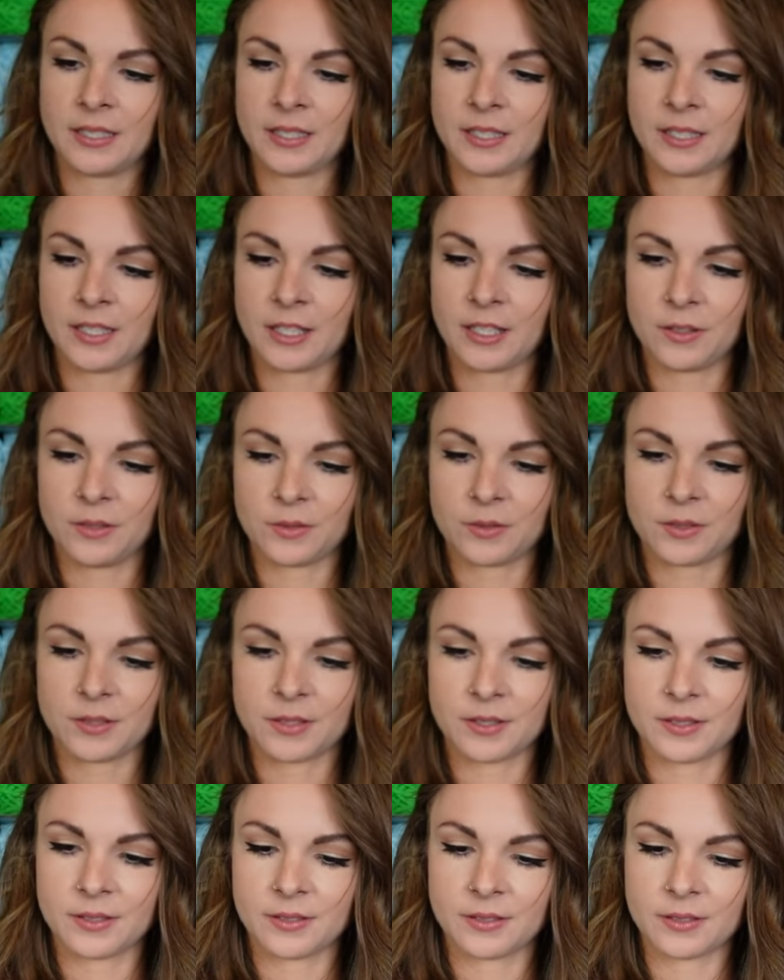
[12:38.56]

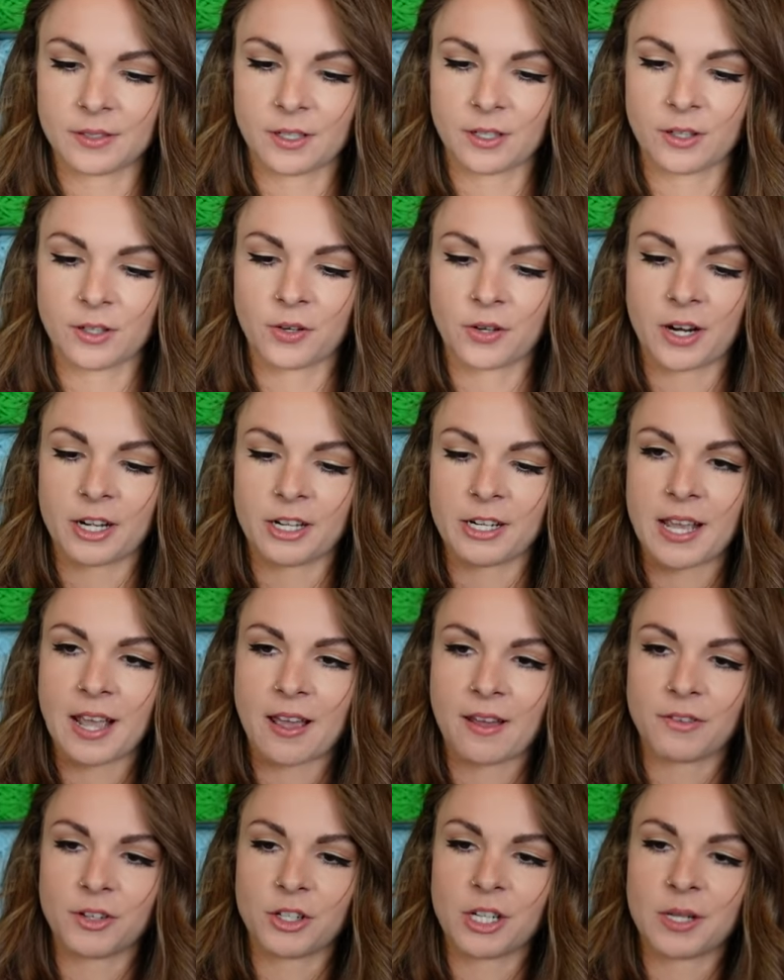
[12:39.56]
cute. Although I already
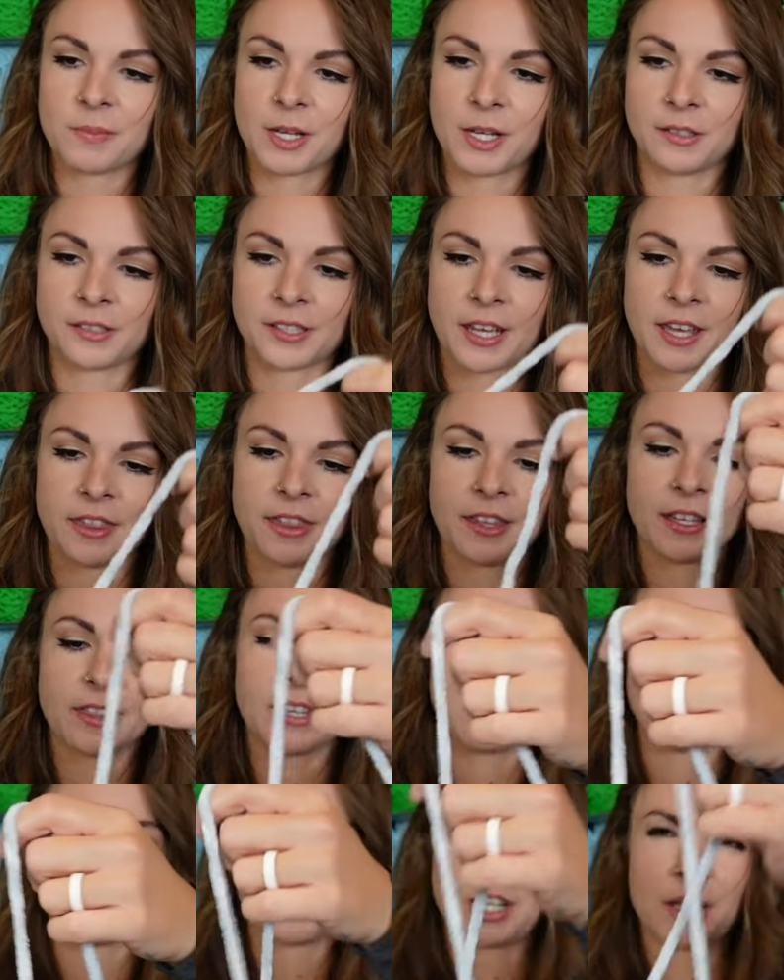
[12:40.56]
have a gray mouse, I think
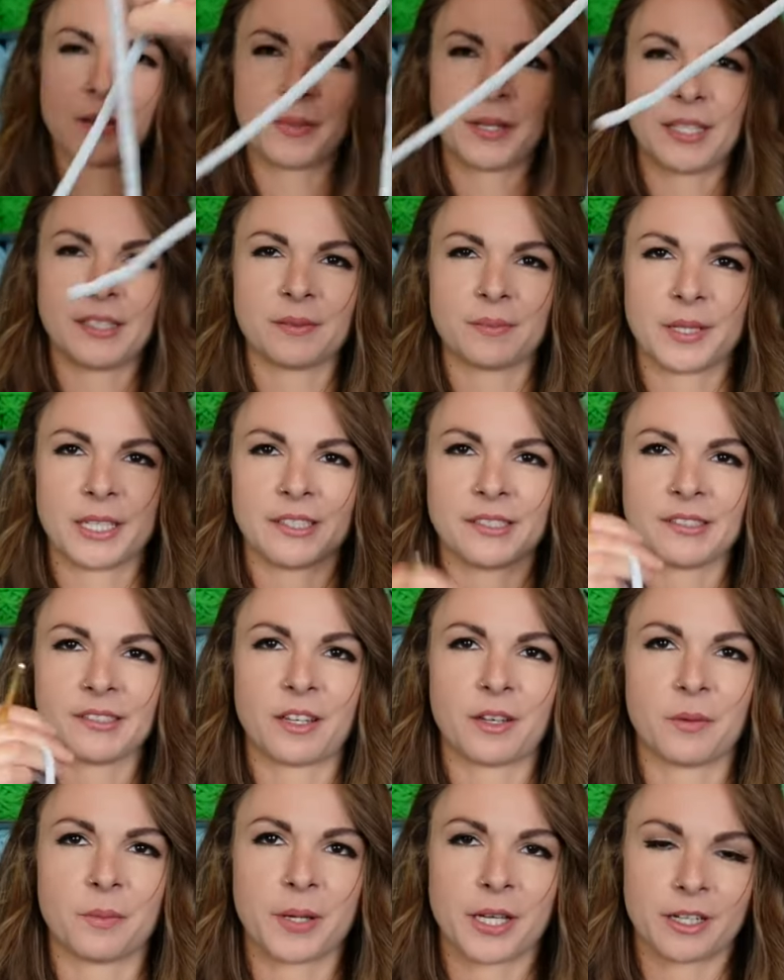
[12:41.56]
that gray mice might
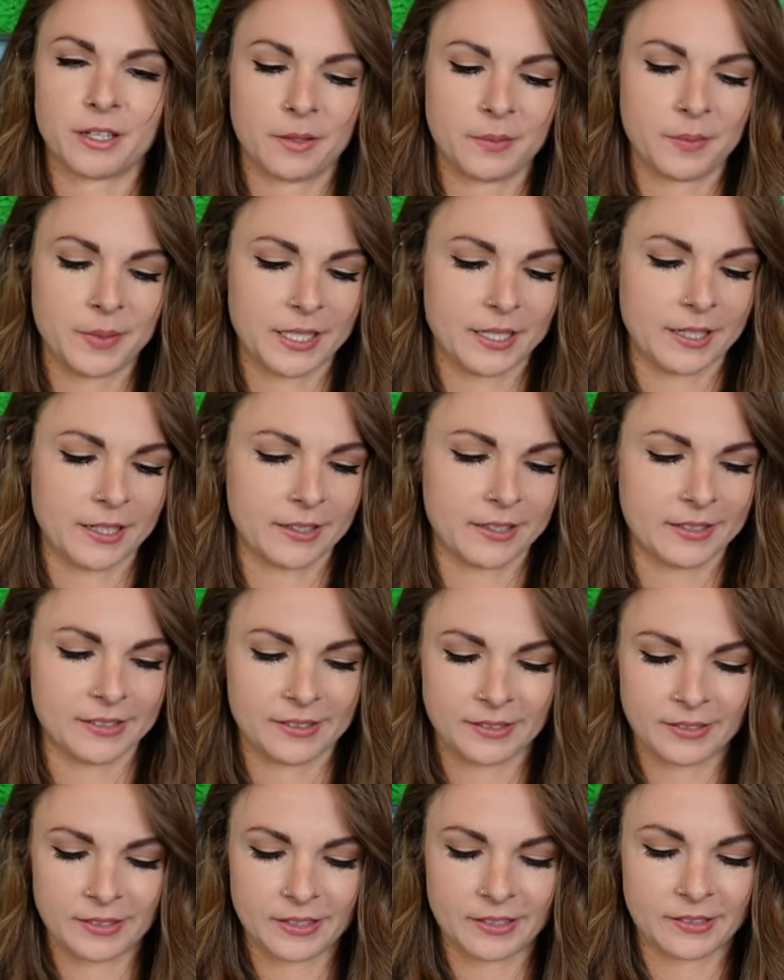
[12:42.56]
sell better
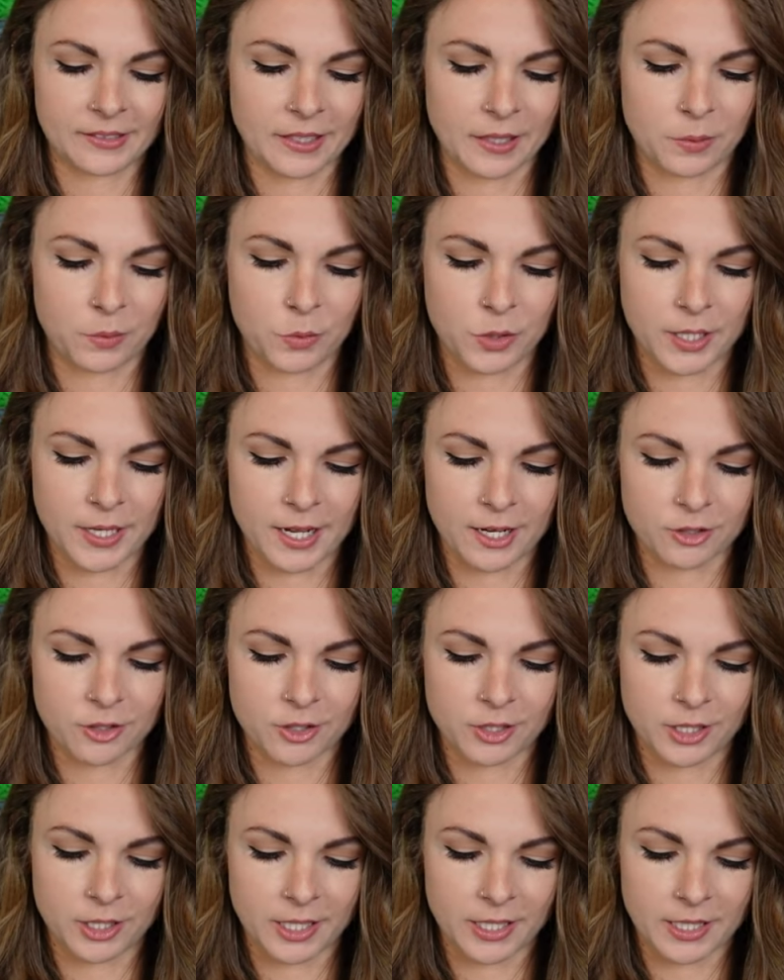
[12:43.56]
because it's like more
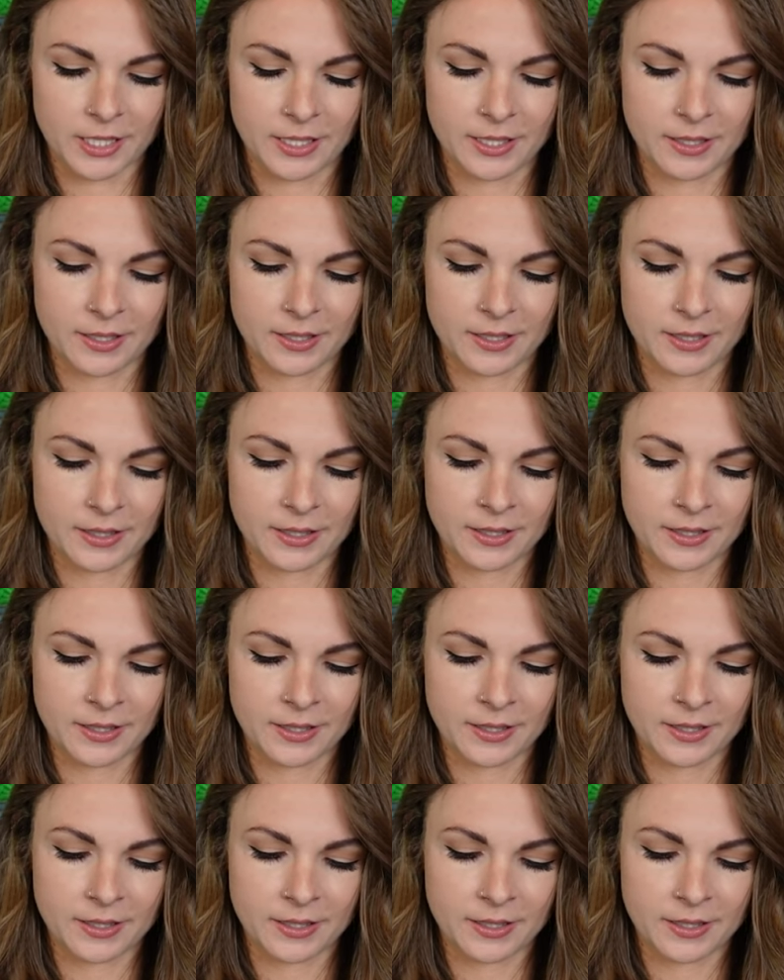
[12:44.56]
natural looking.